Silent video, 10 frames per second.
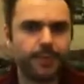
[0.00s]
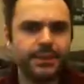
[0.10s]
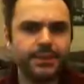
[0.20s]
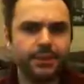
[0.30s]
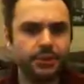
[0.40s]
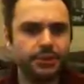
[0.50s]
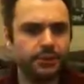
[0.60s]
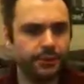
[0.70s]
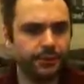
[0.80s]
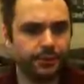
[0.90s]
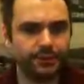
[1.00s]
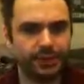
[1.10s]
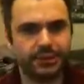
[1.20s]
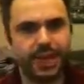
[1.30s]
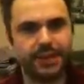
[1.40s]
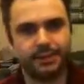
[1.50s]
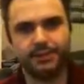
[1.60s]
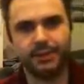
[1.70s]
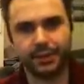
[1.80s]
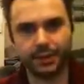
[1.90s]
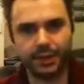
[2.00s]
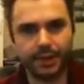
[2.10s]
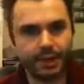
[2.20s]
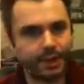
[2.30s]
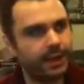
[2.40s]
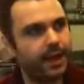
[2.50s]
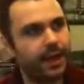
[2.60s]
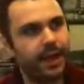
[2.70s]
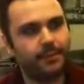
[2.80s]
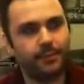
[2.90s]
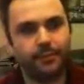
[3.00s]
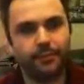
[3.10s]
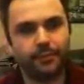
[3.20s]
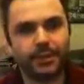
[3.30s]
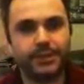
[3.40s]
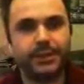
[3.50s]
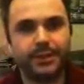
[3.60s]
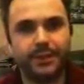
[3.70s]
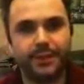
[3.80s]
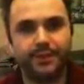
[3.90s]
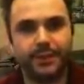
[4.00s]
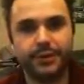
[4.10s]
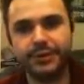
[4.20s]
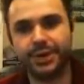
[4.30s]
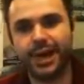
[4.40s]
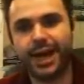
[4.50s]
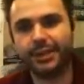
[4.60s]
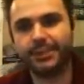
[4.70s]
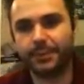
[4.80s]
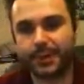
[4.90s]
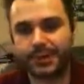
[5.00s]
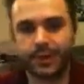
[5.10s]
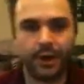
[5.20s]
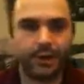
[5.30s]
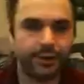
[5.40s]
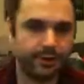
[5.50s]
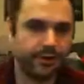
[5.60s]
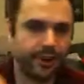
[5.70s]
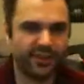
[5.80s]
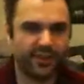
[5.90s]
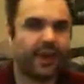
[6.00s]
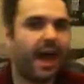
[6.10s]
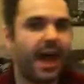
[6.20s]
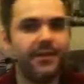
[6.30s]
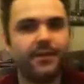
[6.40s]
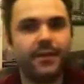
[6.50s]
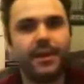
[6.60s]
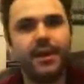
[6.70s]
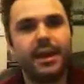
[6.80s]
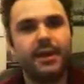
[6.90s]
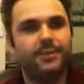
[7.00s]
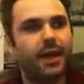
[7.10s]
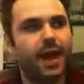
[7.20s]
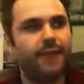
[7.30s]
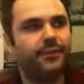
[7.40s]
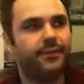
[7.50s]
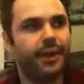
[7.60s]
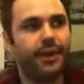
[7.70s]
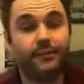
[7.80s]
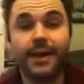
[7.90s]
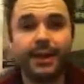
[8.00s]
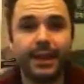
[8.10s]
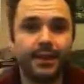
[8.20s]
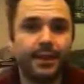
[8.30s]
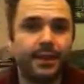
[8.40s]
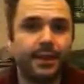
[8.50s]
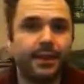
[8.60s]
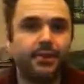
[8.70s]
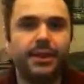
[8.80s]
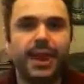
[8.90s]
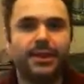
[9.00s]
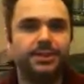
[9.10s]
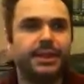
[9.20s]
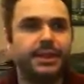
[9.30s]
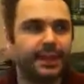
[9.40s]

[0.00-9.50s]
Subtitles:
Misfortune for Flesh Hounds is really good, especially with their Furious Charge, because on Strength 5, if you have Rending, you can actually